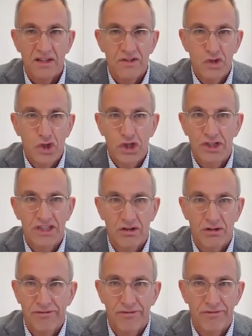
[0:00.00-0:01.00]
30
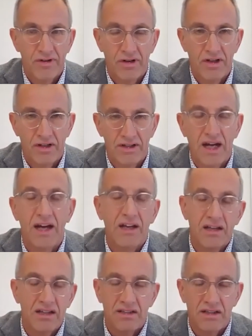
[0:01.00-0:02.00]
of oh, yeah,
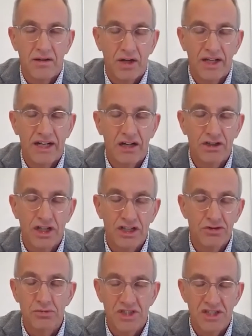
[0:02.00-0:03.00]
in our
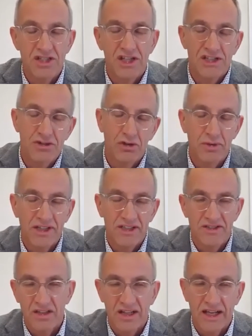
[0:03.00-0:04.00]
classrooms it's, it's
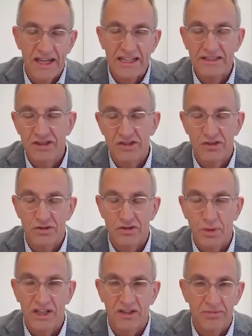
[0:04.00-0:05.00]
always 8 to
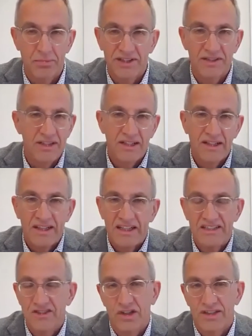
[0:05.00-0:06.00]
12 but
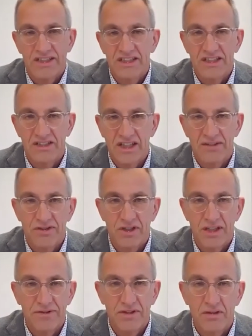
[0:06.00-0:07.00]
it's not easy if you
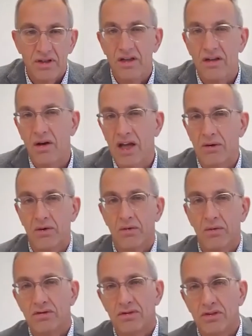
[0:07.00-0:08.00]
if you
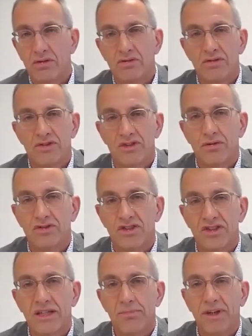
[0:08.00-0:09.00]
who who's who's
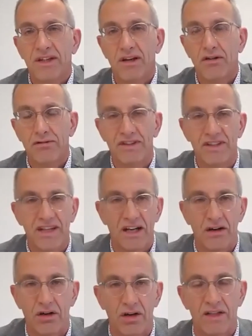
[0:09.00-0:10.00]
sleeping over there
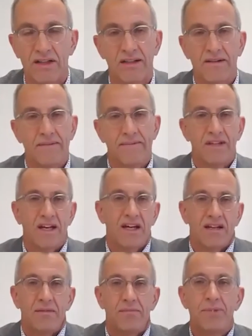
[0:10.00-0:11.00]
or yeah
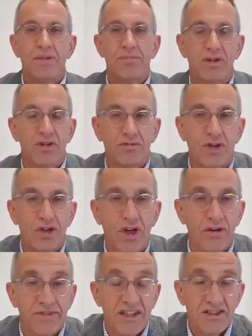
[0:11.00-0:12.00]
people run
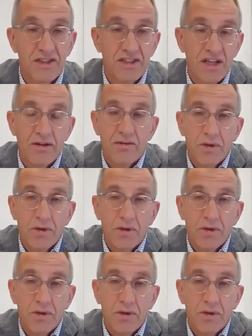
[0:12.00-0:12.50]
off that's that